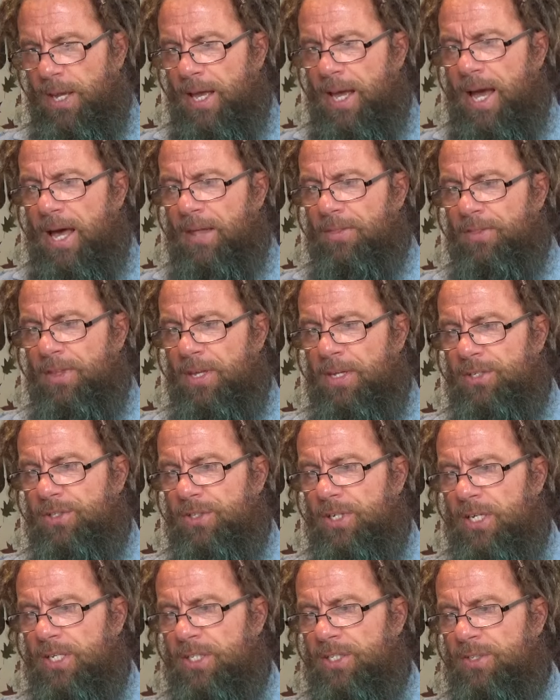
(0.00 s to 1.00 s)
And this
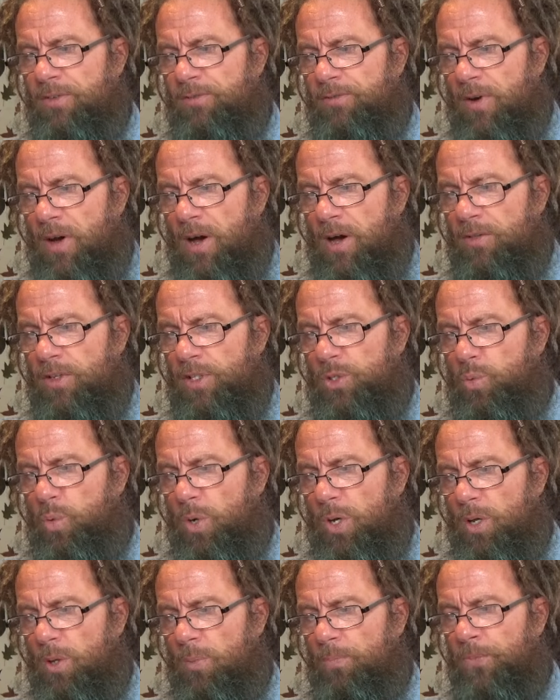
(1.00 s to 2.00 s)
is the Father's
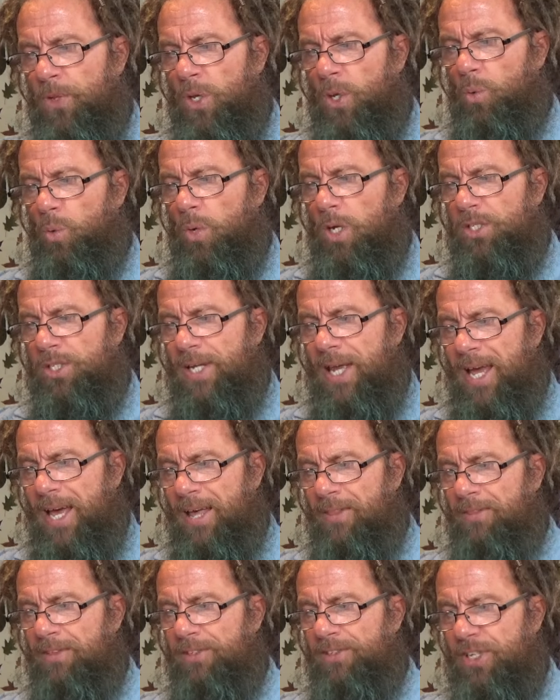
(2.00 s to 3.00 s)
will which
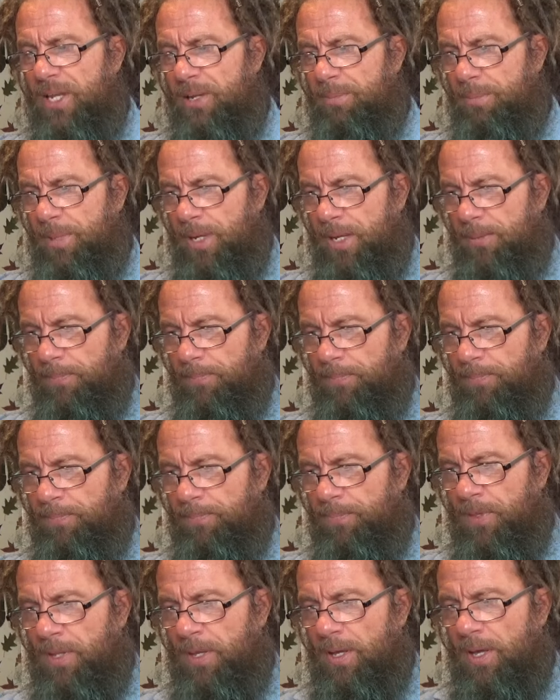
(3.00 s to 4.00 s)
hath sent me,
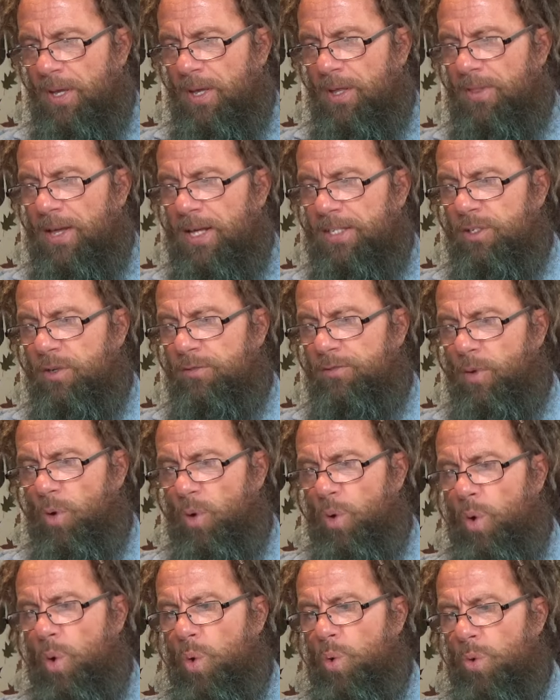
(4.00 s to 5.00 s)
that of
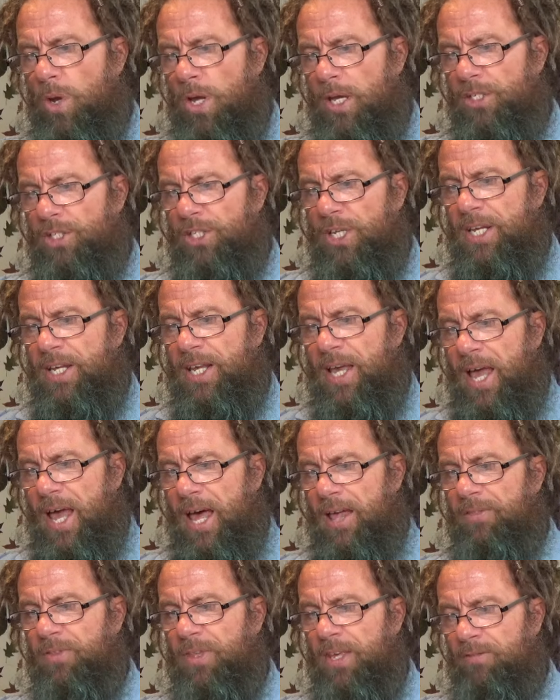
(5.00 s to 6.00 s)
all which he
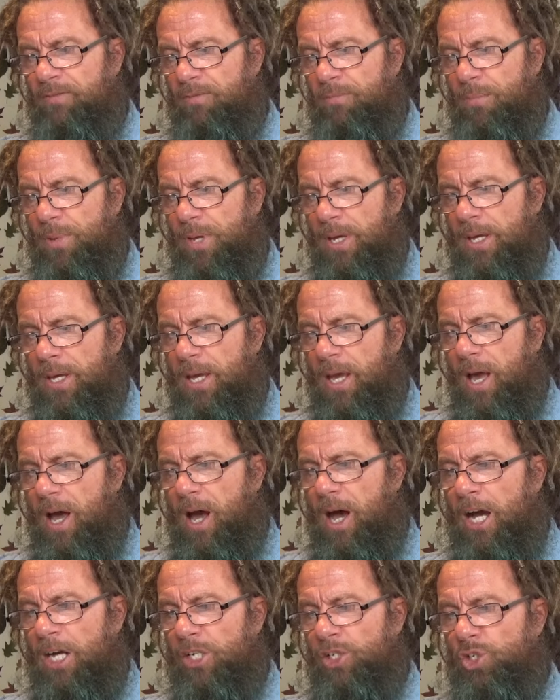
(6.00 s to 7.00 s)
hath given me
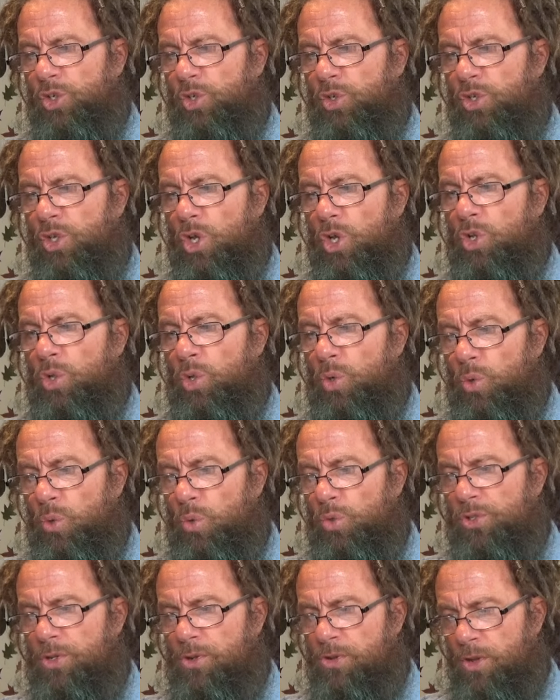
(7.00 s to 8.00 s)
I should
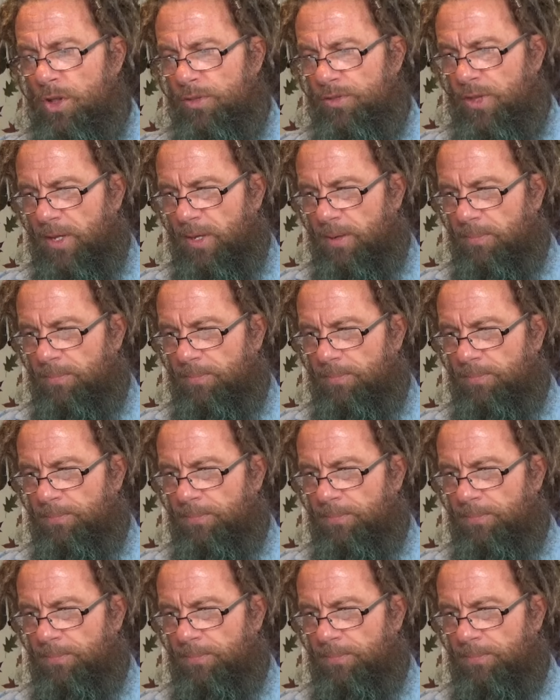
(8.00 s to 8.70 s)
lose nothing,